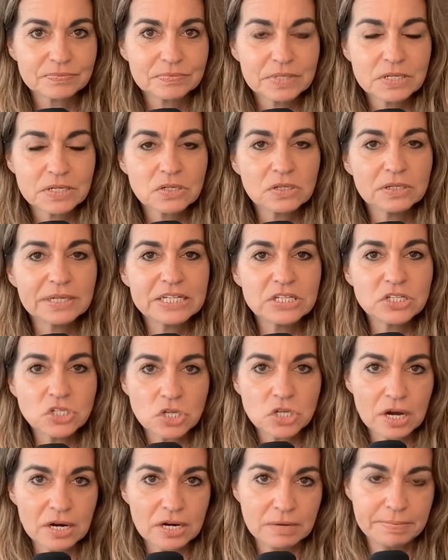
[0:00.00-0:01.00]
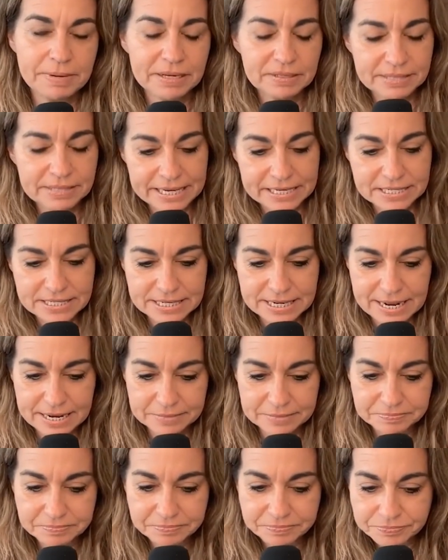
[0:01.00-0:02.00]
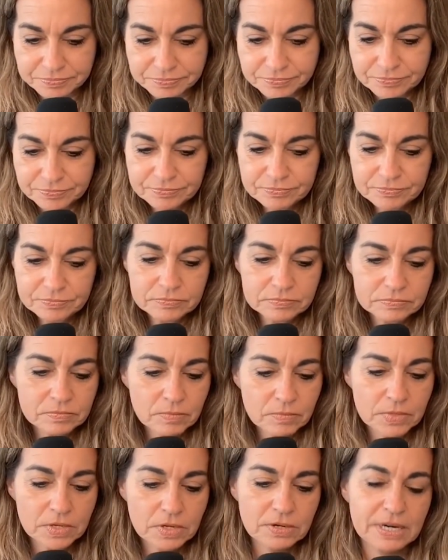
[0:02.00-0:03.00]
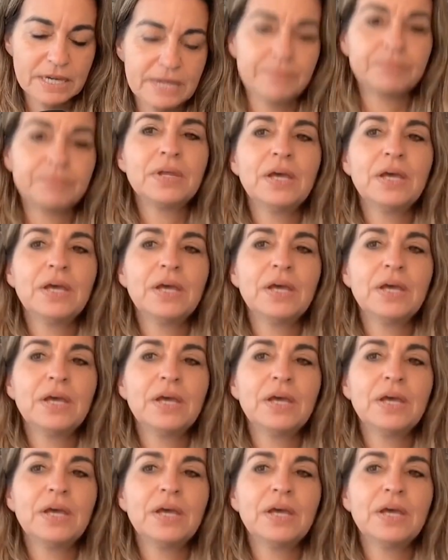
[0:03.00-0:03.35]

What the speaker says: So let's talk about that today. All right.